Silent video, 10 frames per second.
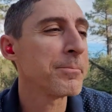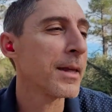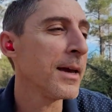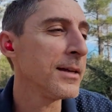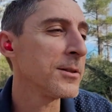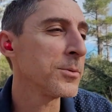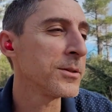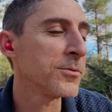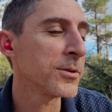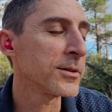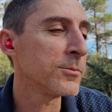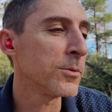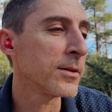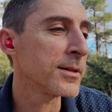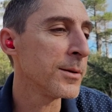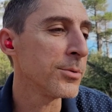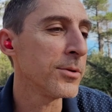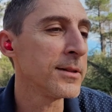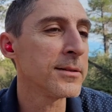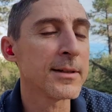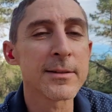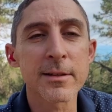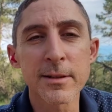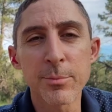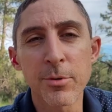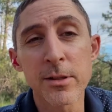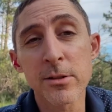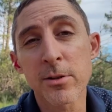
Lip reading: and each one's worth 10 points. That's 60 points.